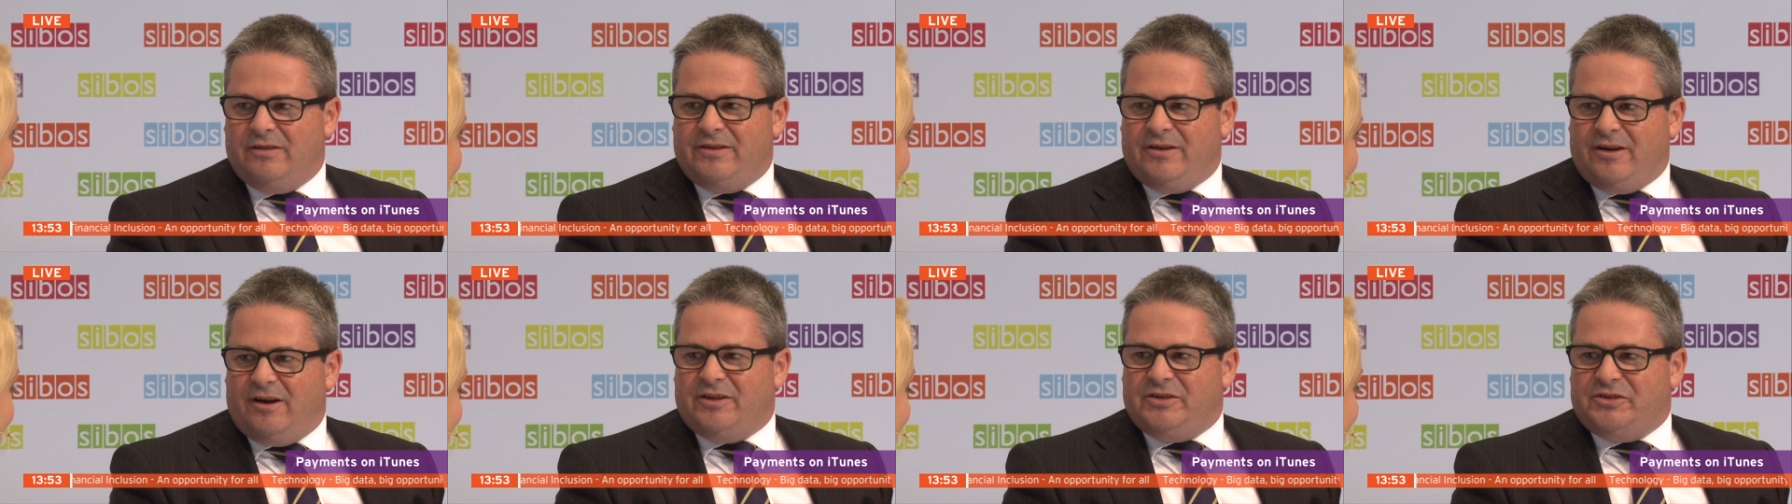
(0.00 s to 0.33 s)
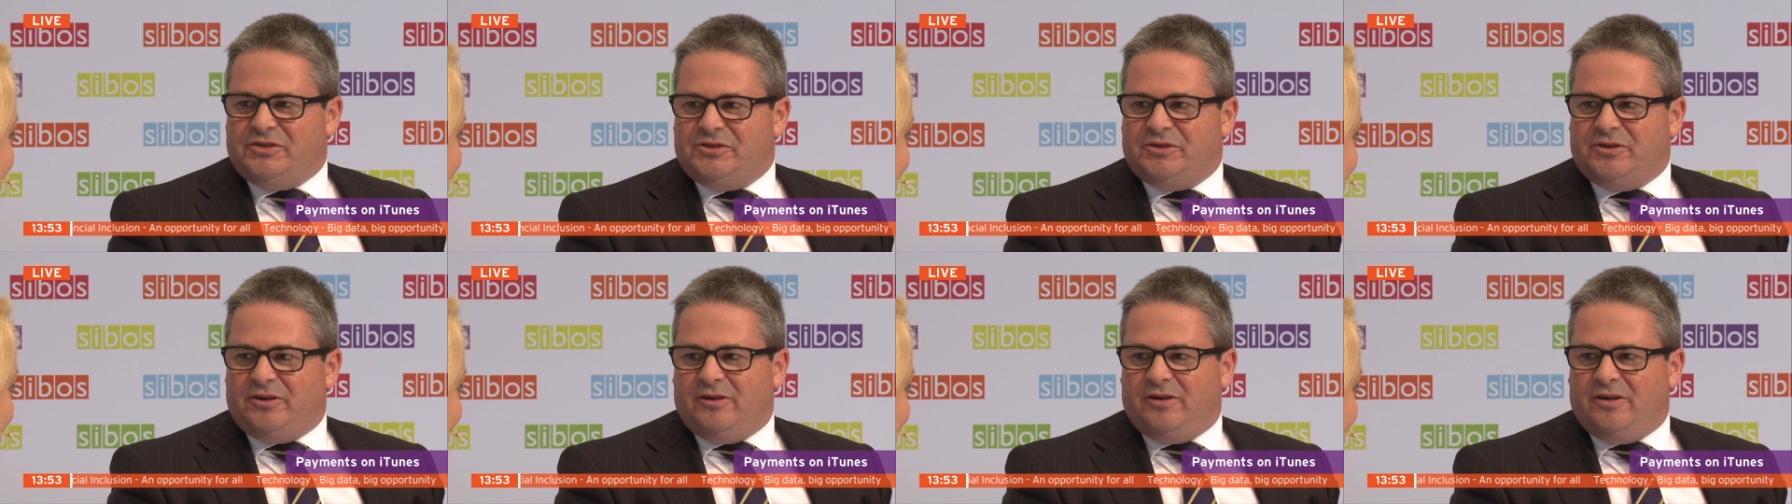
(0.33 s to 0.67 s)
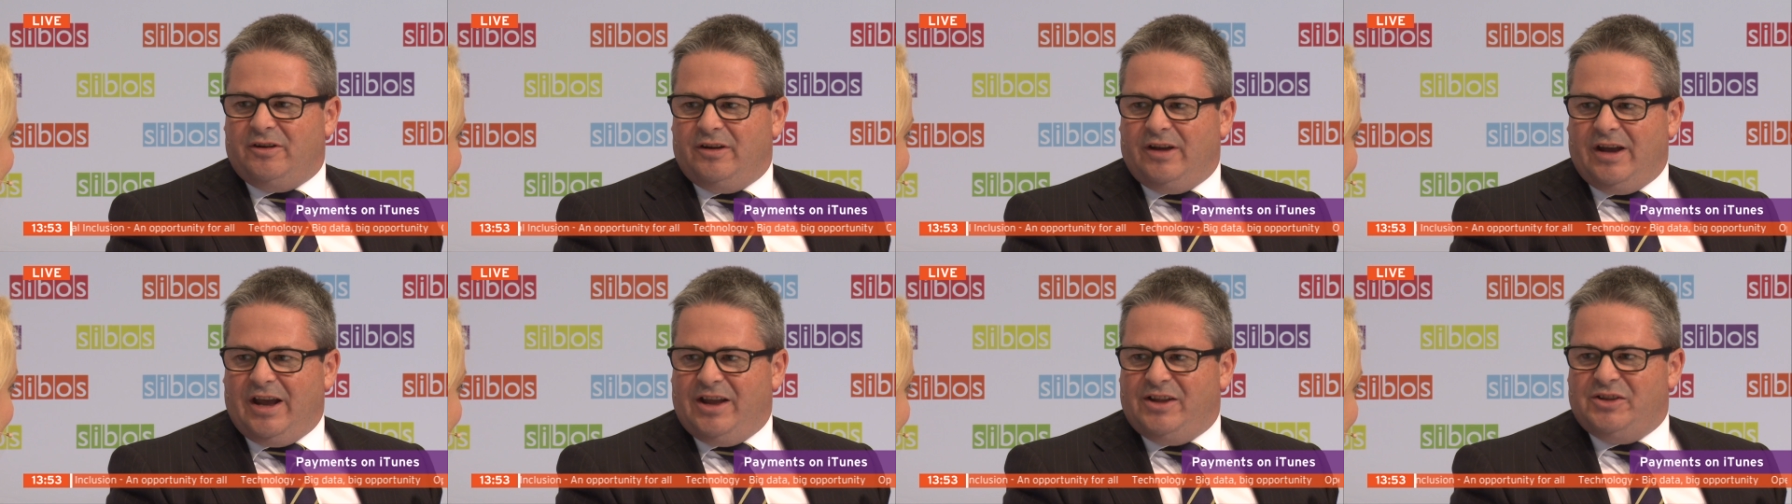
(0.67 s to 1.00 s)
the
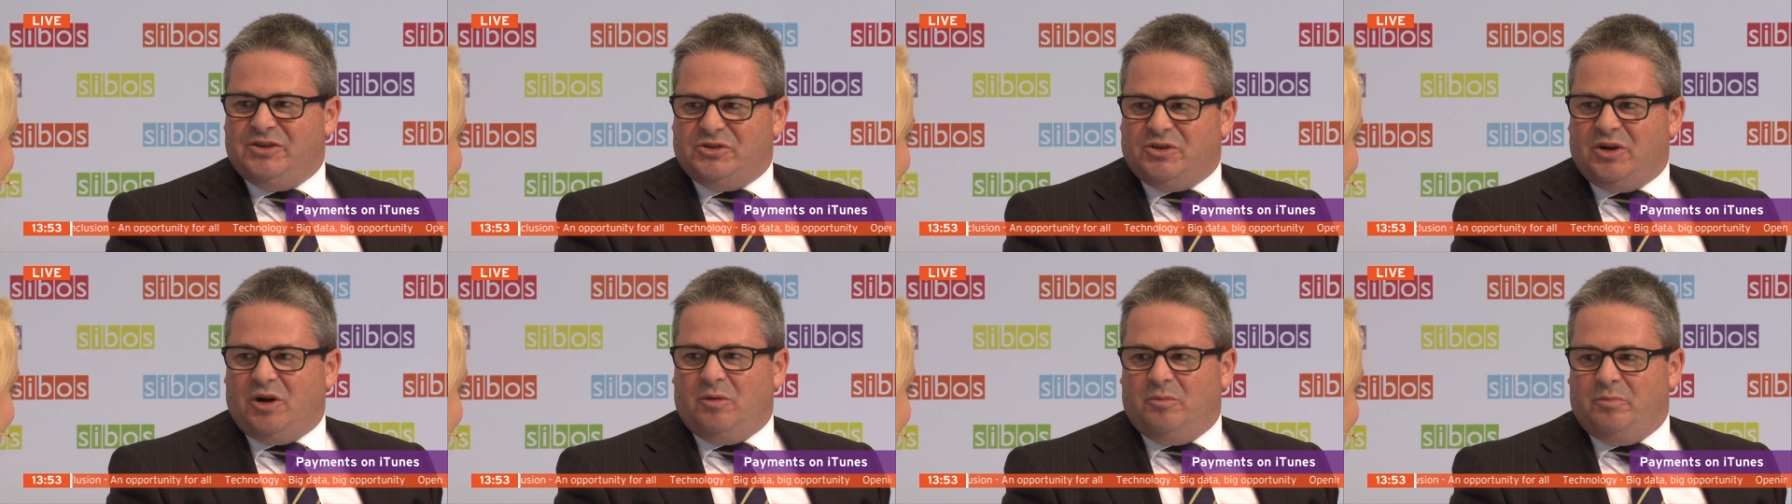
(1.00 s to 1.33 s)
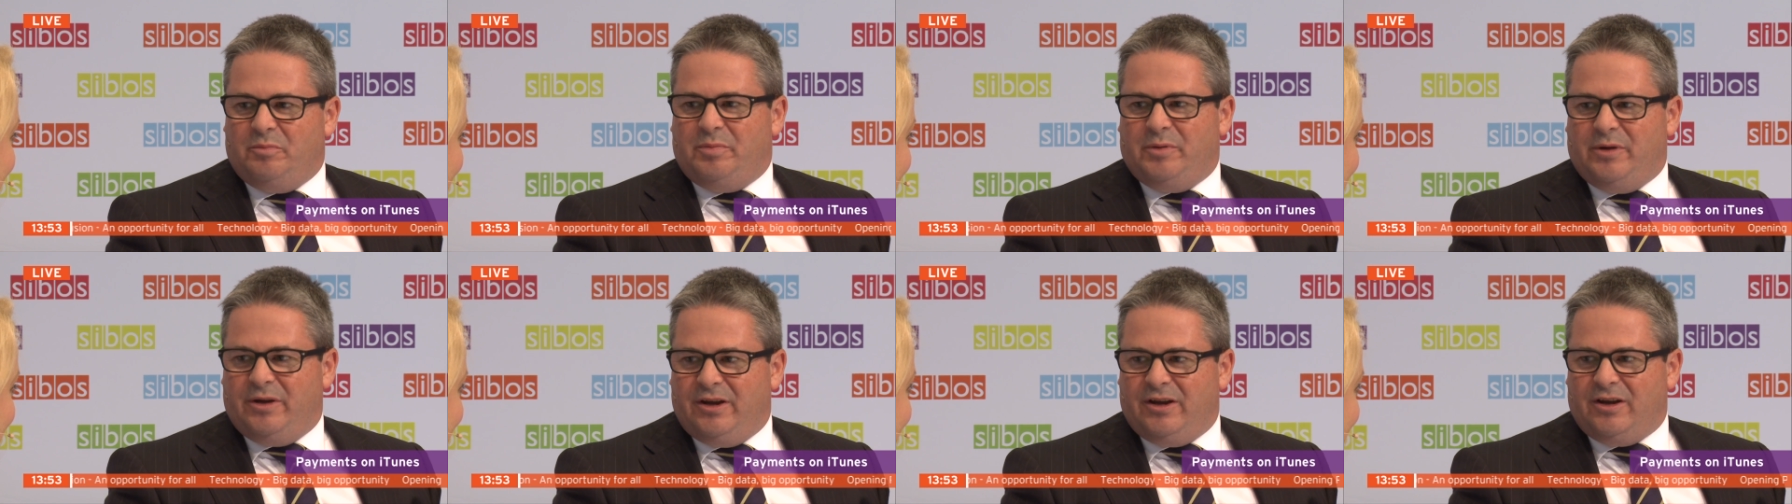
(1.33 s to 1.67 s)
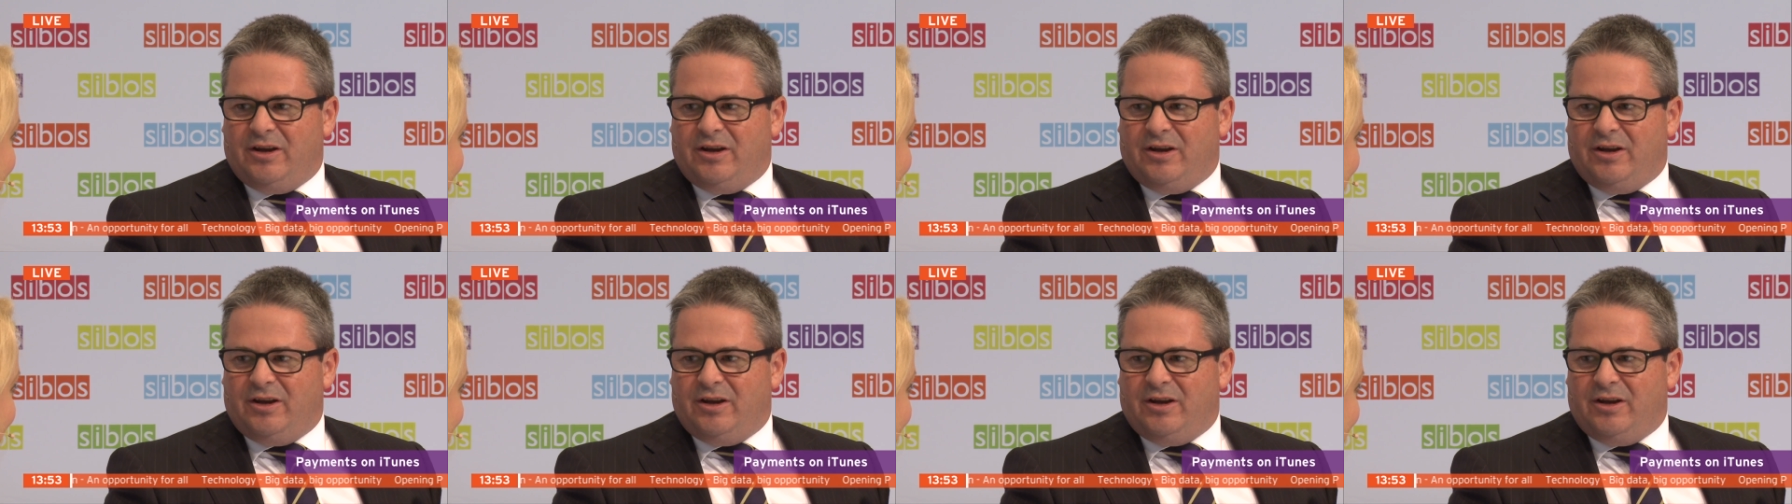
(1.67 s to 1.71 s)
answer ends up